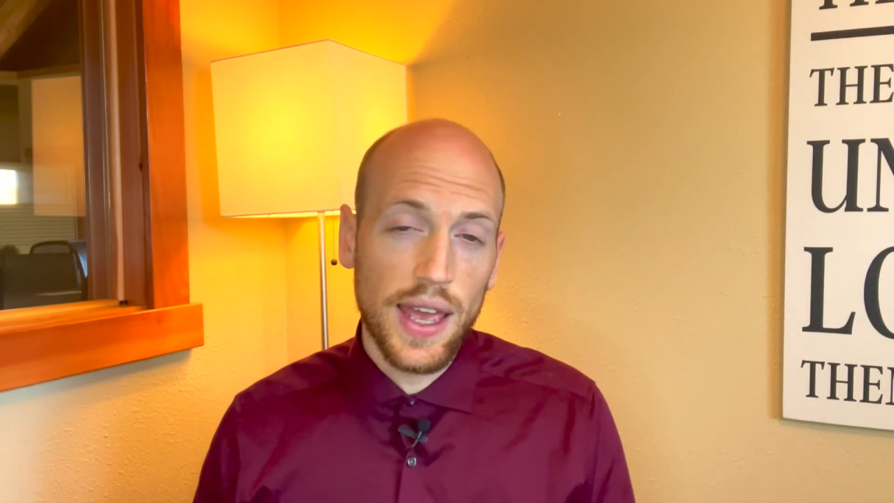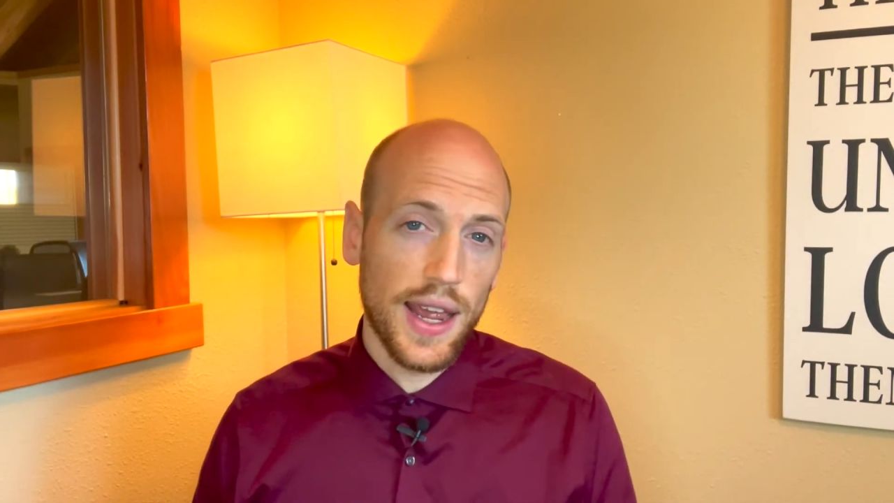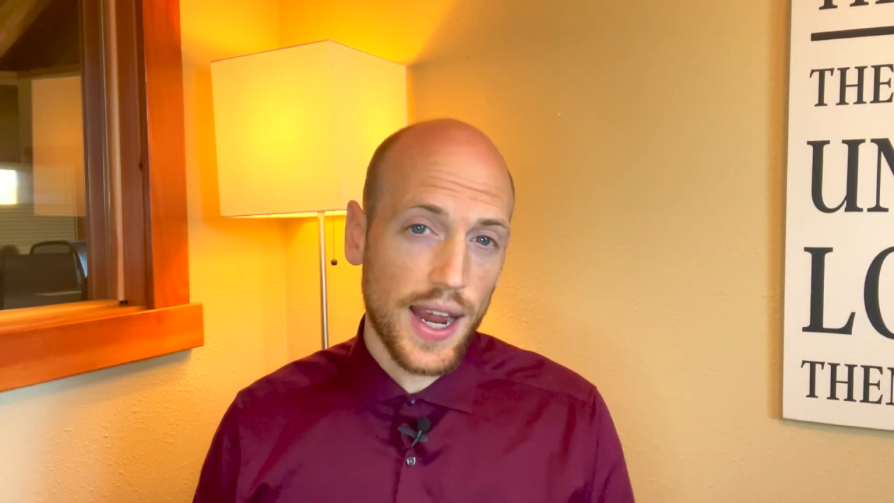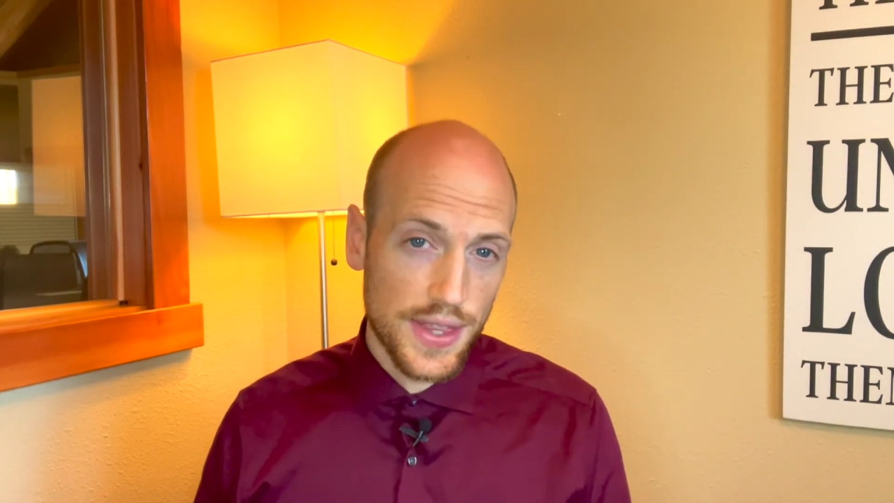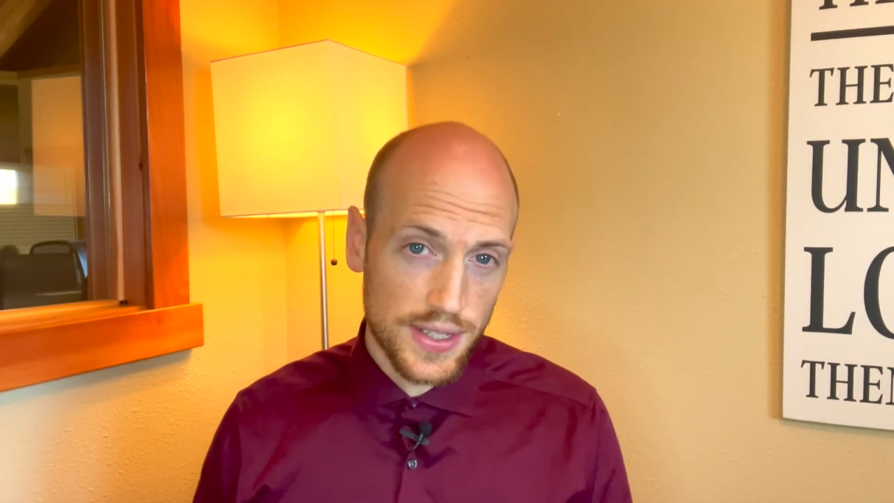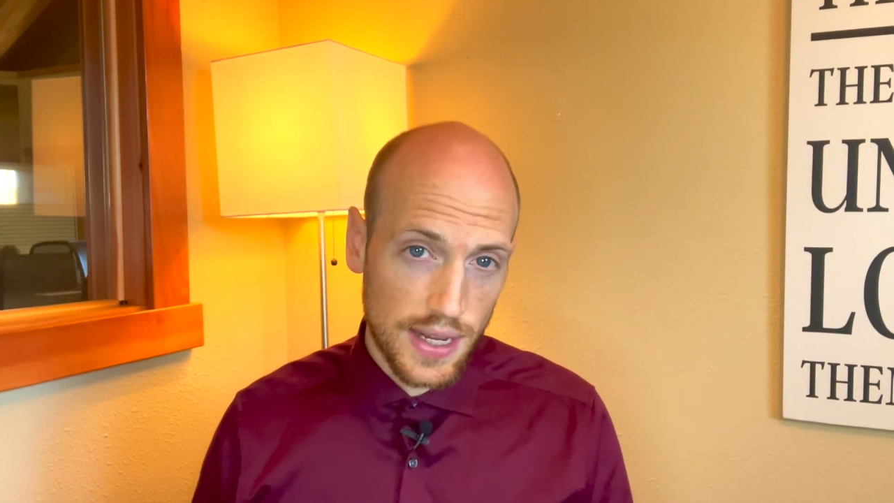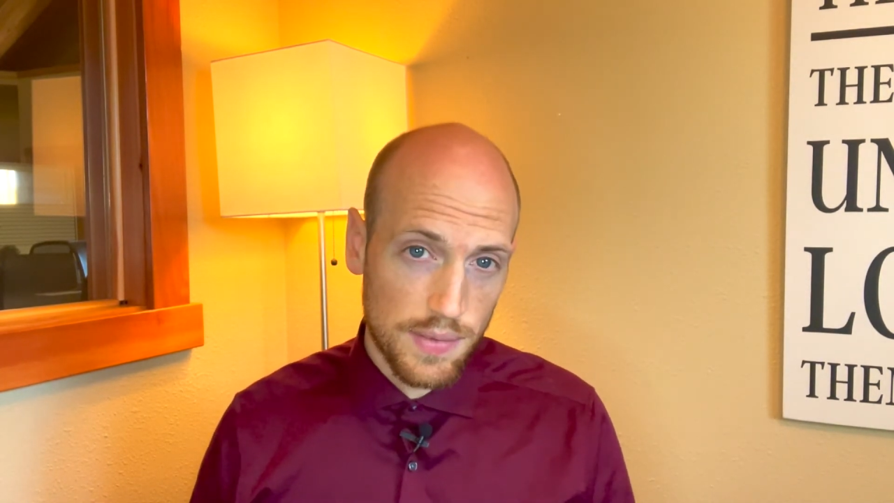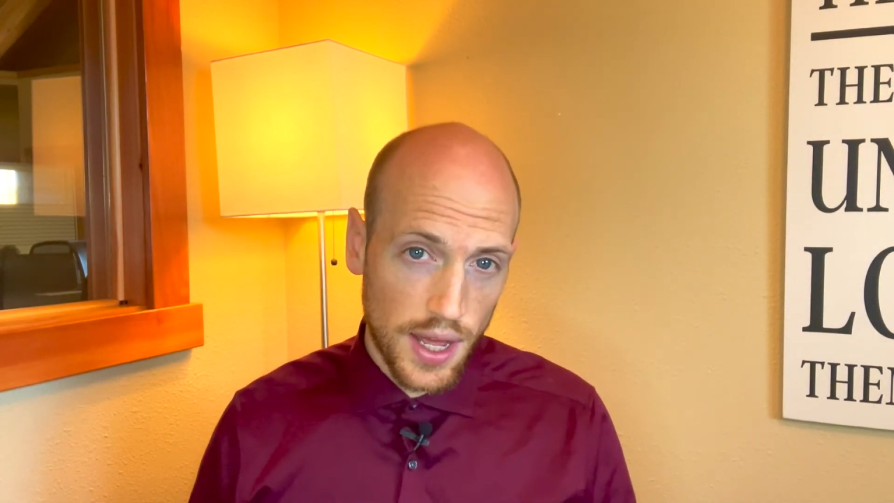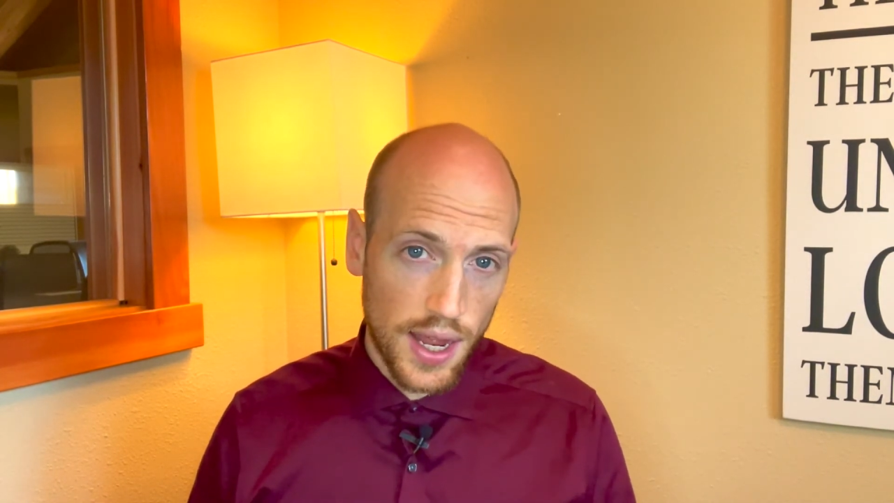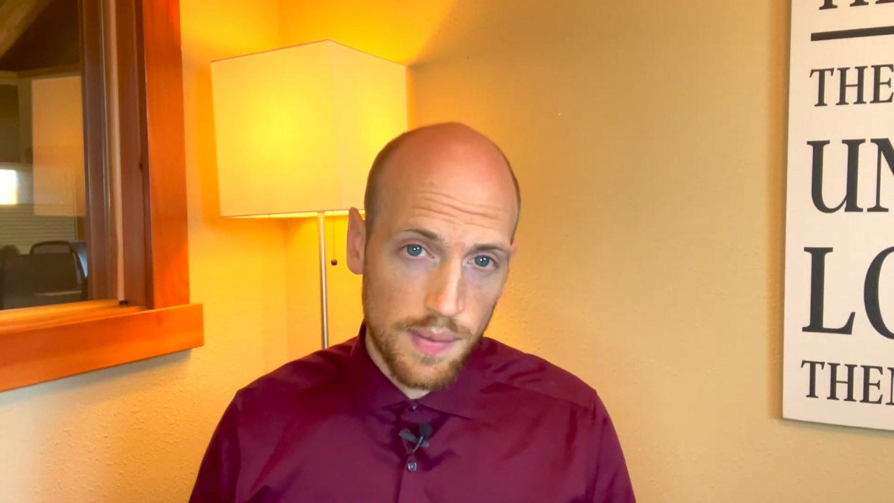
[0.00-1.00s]
At the same
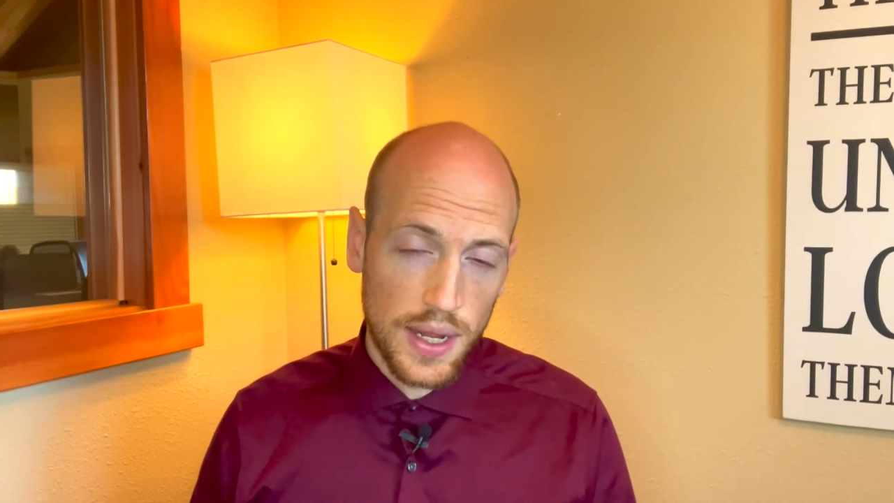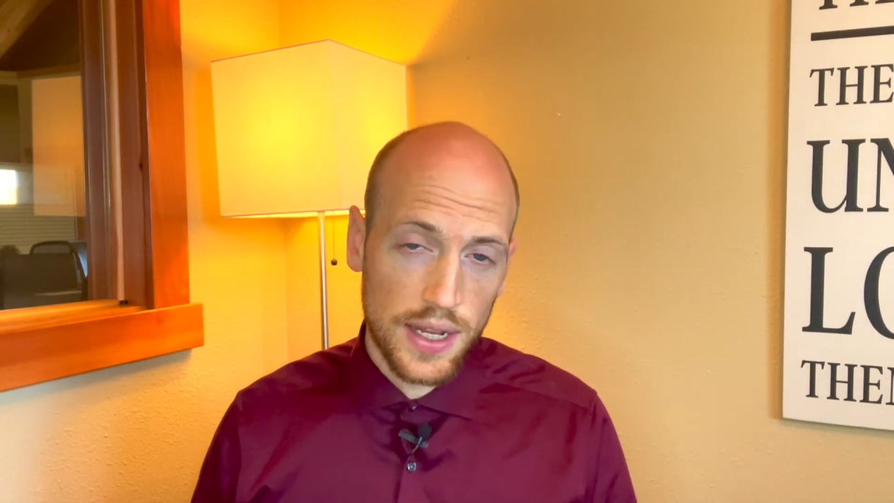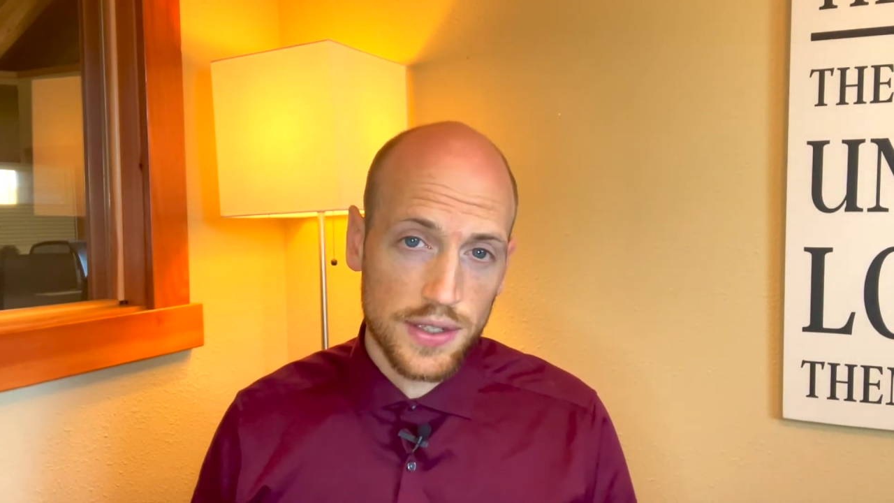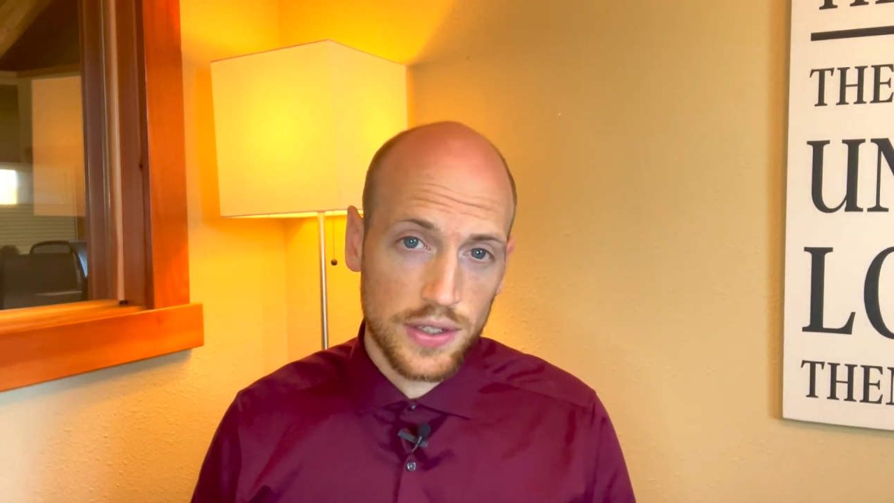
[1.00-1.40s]
time, it's